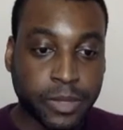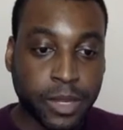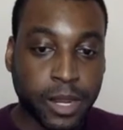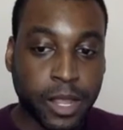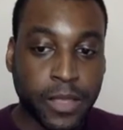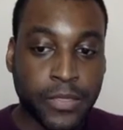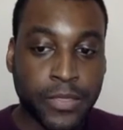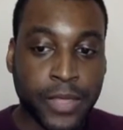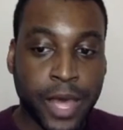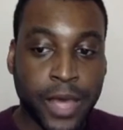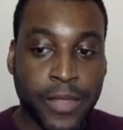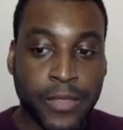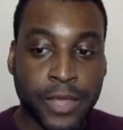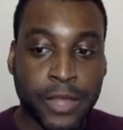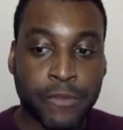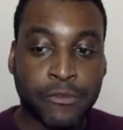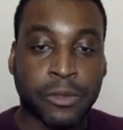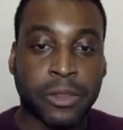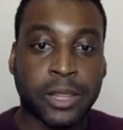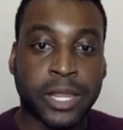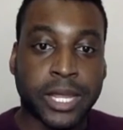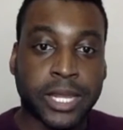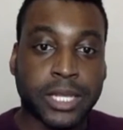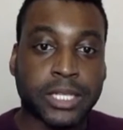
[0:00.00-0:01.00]

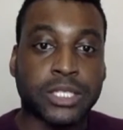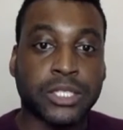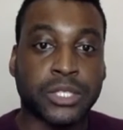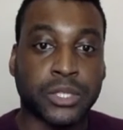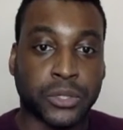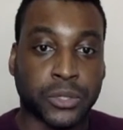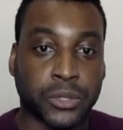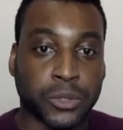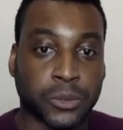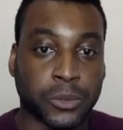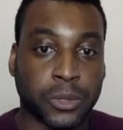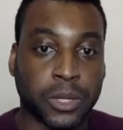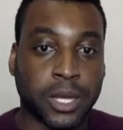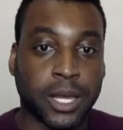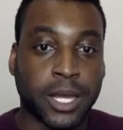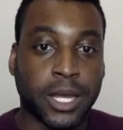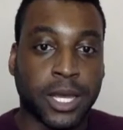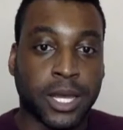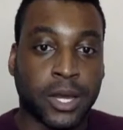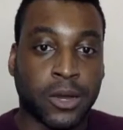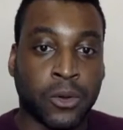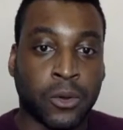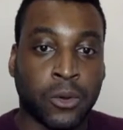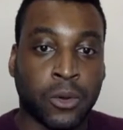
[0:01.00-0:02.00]
relate to
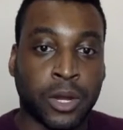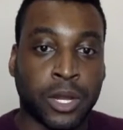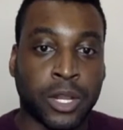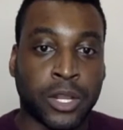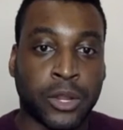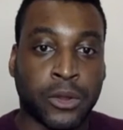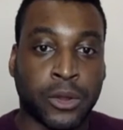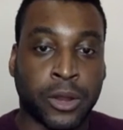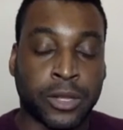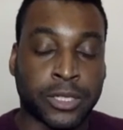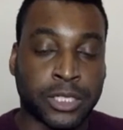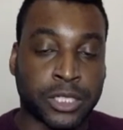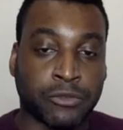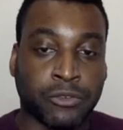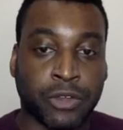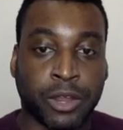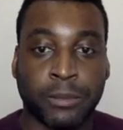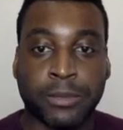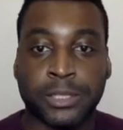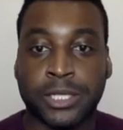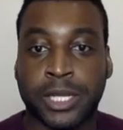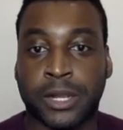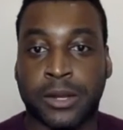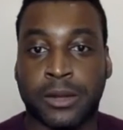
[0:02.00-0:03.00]
on your
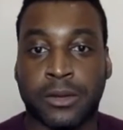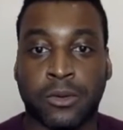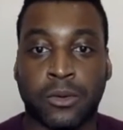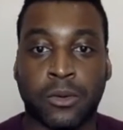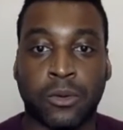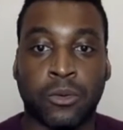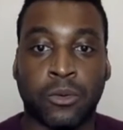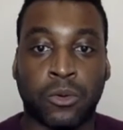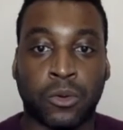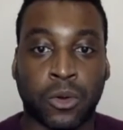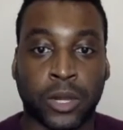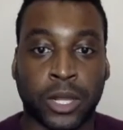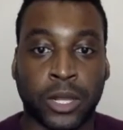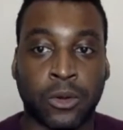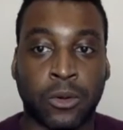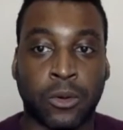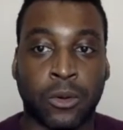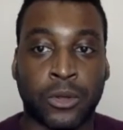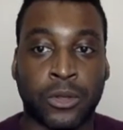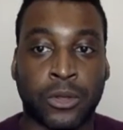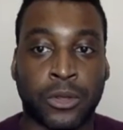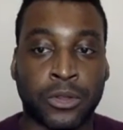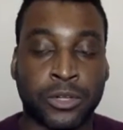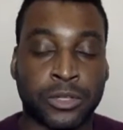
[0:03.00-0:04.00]
Instagram channel or
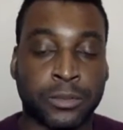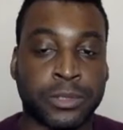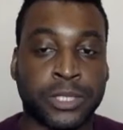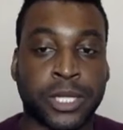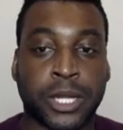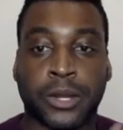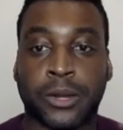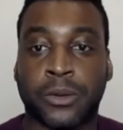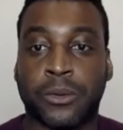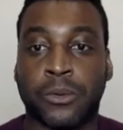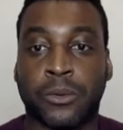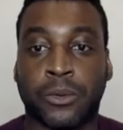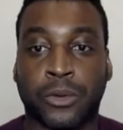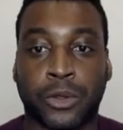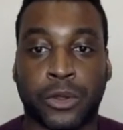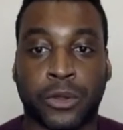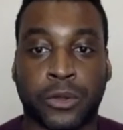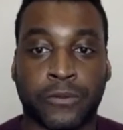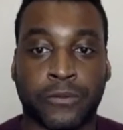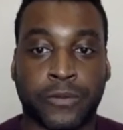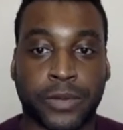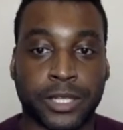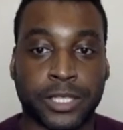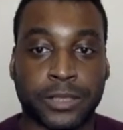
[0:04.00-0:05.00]
your YouTube channel or your
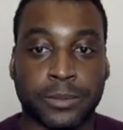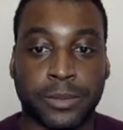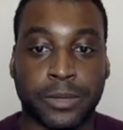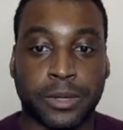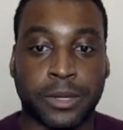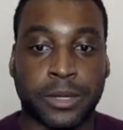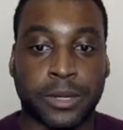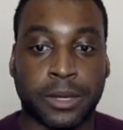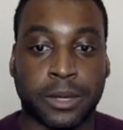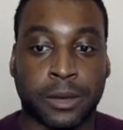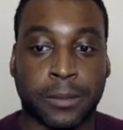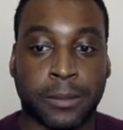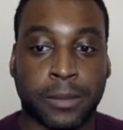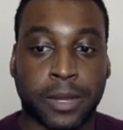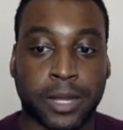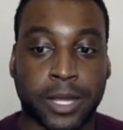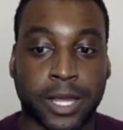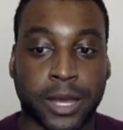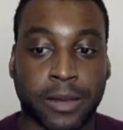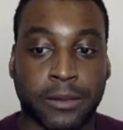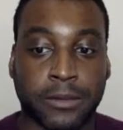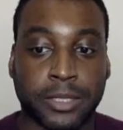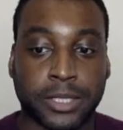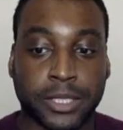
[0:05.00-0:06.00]
Facebook
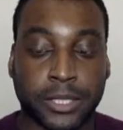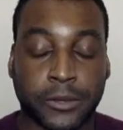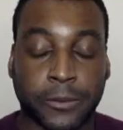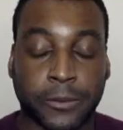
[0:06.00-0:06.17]
account too.